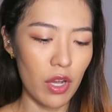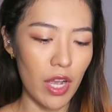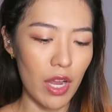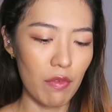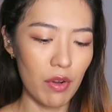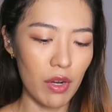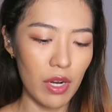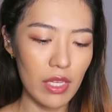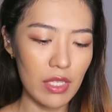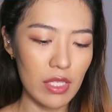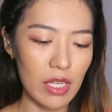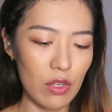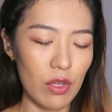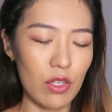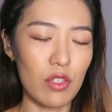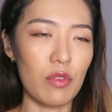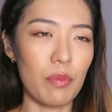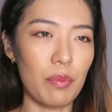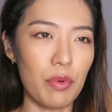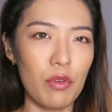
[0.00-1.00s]
I realized that you're
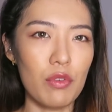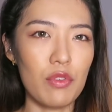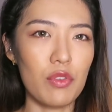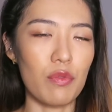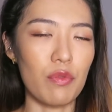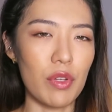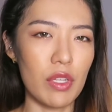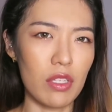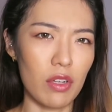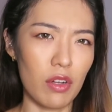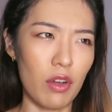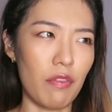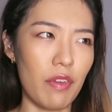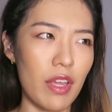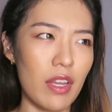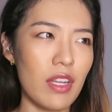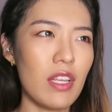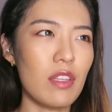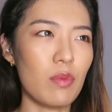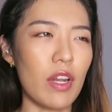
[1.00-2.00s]
supposed to rinse it off,
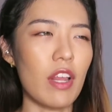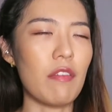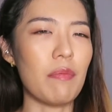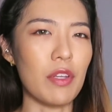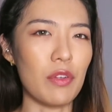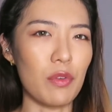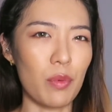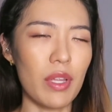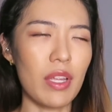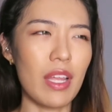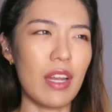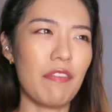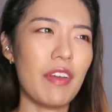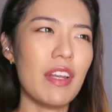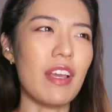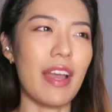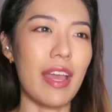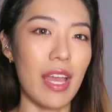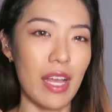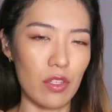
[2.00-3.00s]
and that's what I've been doing, and I find
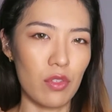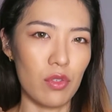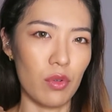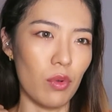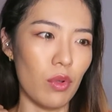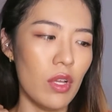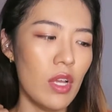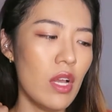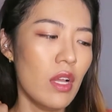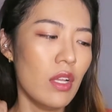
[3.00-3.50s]
it a hassle.